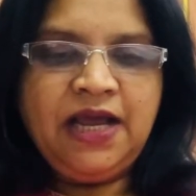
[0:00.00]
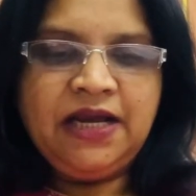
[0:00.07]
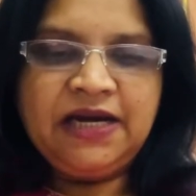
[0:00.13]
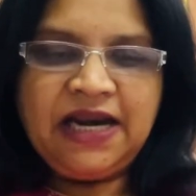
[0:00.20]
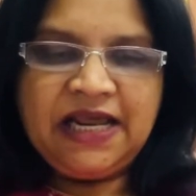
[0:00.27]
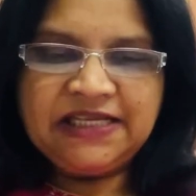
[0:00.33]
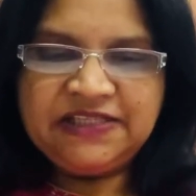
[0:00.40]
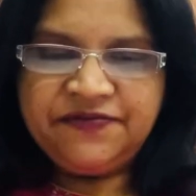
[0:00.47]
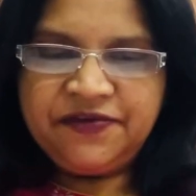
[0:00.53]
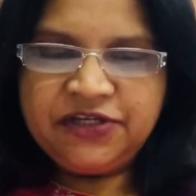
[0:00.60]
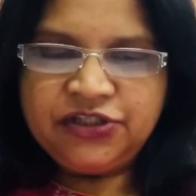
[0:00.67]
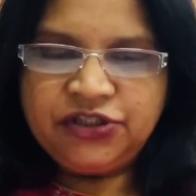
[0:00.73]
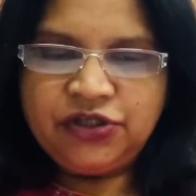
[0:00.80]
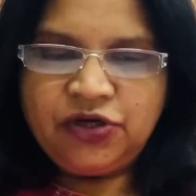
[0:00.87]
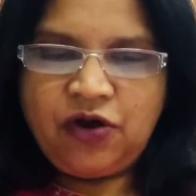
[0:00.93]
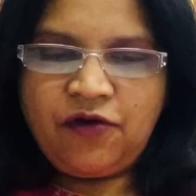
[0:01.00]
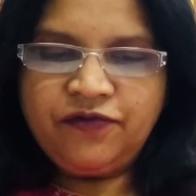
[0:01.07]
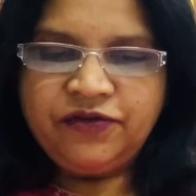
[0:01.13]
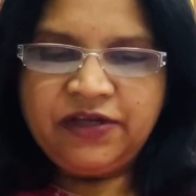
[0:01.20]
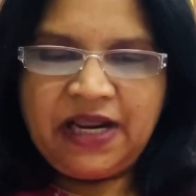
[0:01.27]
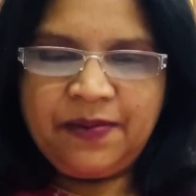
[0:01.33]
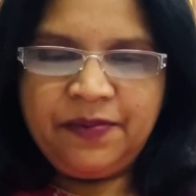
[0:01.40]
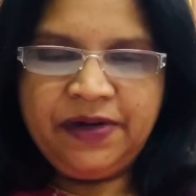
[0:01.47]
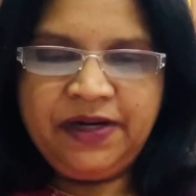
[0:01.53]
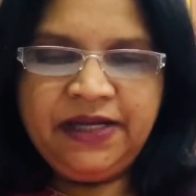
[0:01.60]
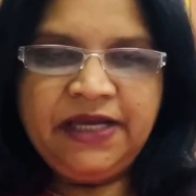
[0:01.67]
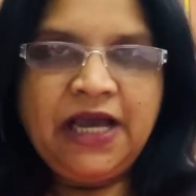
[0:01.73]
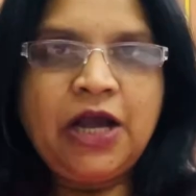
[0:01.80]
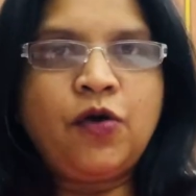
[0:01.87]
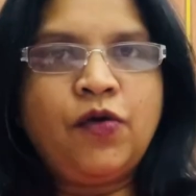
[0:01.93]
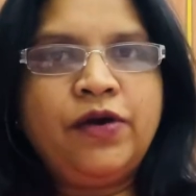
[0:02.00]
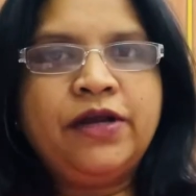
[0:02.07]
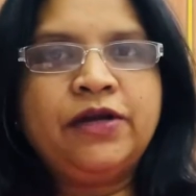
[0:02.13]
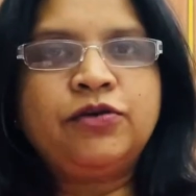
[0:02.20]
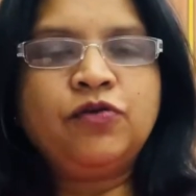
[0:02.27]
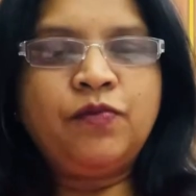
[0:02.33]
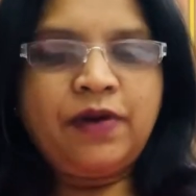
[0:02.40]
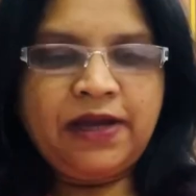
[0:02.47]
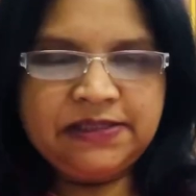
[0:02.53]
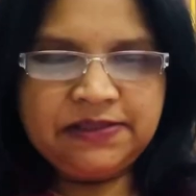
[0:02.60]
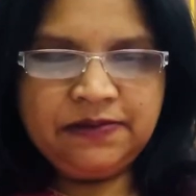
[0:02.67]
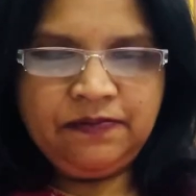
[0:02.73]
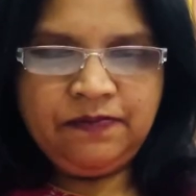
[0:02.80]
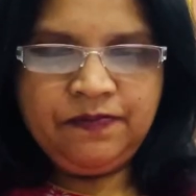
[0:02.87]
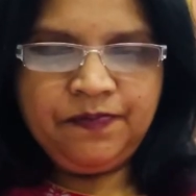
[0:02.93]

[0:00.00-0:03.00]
classification of the remedy according to miasm,